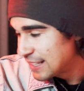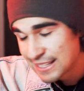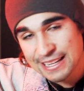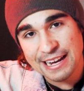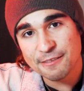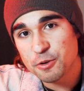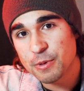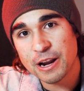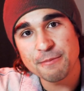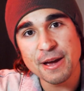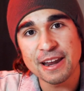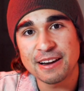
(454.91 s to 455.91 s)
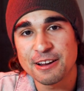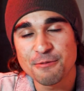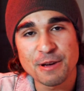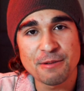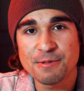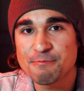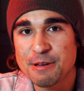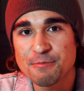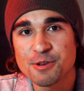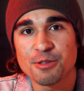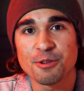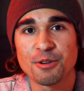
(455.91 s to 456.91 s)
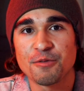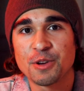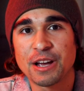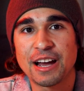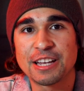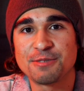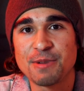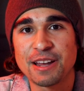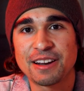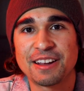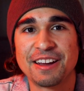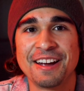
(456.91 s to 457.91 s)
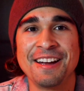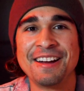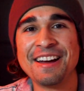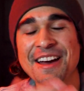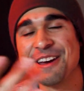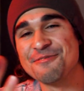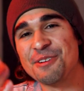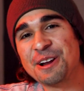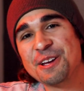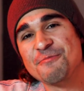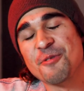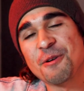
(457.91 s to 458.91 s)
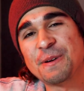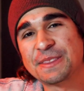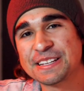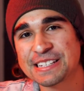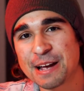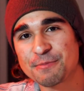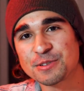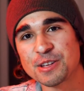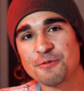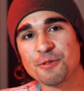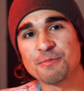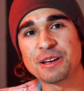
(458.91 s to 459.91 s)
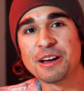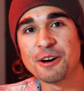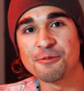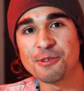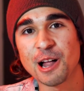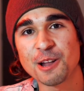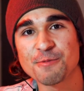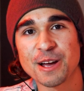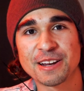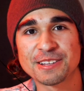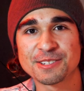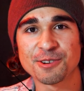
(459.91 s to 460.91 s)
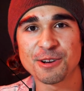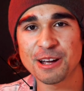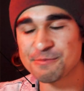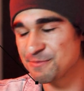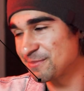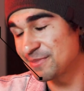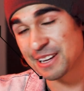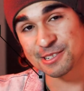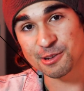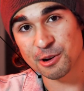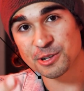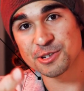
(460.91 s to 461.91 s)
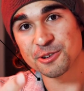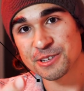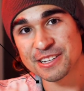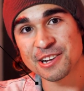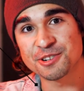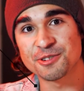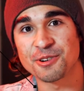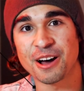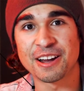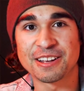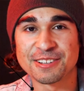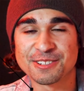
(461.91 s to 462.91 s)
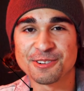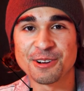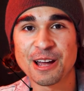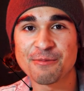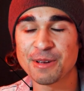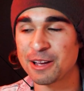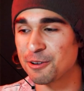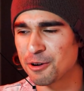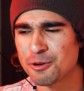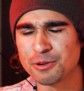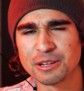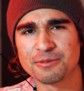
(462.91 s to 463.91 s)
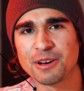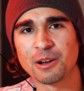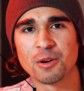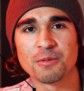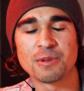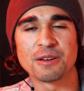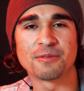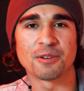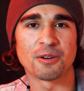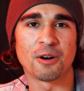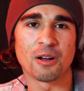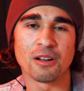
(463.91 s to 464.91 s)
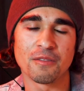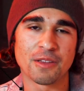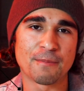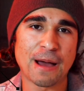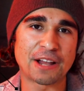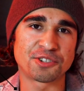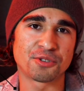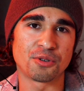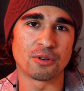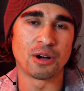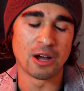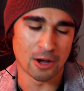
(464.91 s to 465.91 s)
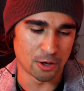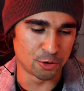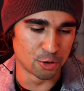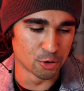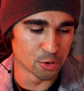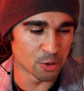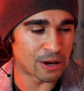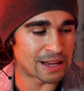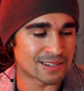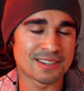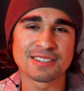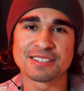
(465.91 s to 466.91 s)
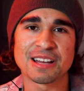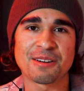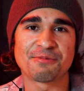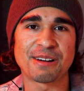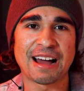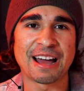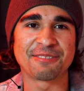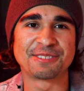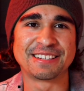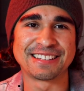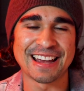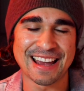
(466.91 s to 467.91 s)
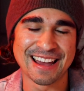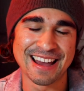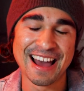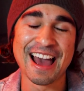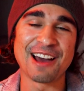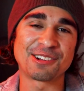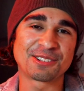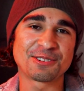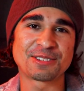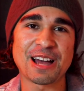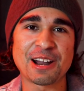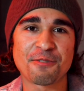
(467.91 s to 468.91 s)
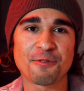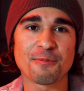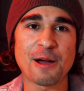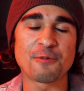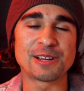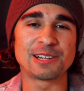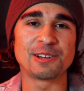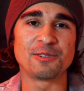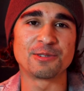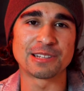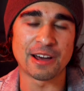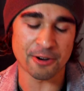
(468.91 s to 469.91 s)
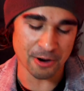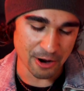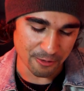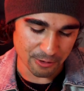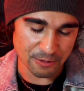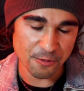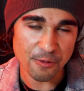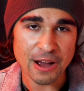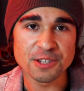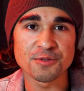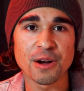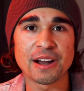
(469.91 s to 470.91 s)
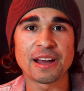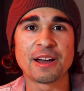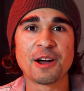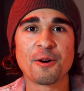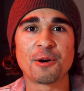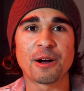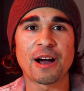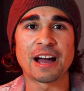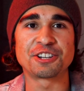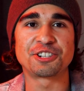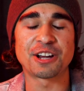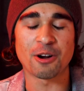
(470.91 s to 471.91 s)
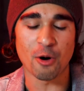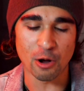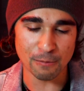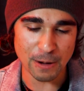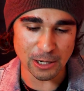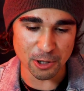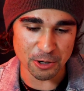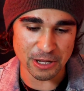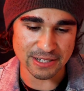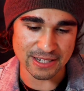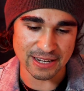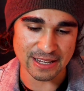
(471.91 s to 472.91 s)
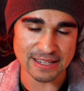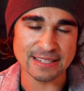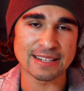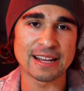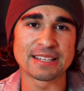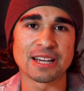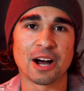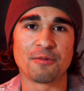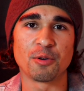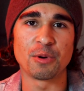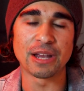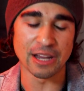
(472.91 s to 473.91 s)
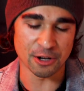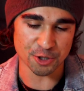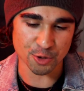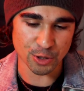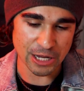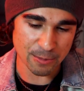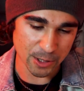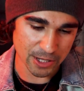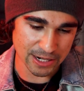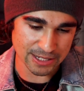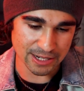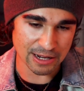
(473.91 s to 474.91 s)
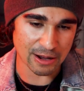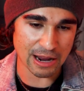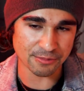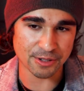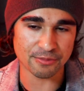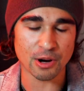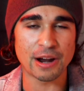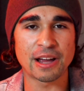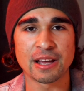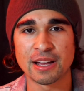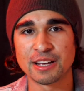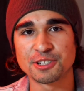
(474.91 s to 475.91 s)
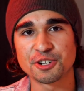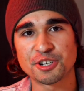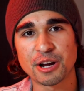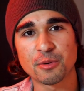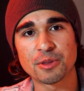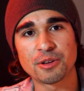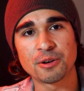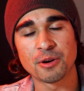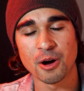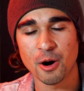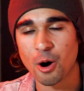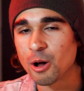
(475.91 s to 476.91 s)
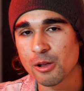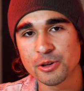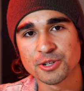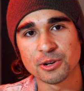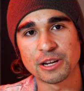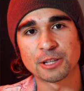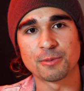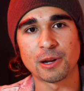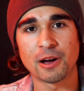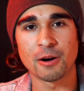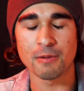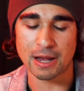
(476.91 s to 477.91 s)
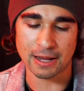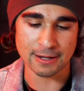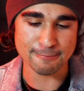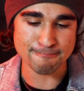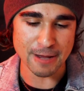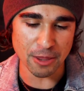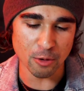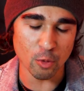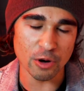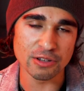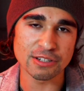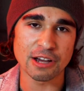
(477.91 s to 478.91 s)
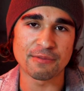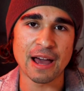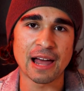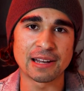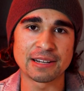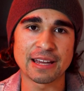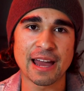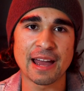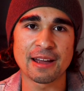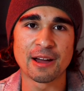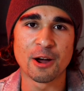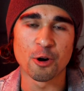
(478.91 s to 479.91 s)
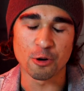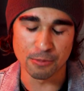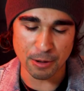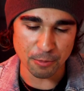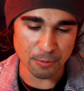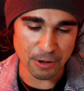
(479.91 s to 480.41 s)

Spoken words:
not everybody made it here. Maybe a third of you guys made it here. If you want to hear more about this type of stuff from me, follow me on Instagram, as long as you're intentional on Instagram and are only following me for all of the magical guru-esque stuff I have to say. And also sign up for my weekly newsletter, Favorite Finds Friday, where I share all of my learnings and insights of the week in a short email that I send out every Friday to share with you. All of those are linked below. And in the words of Alan Kay, remember,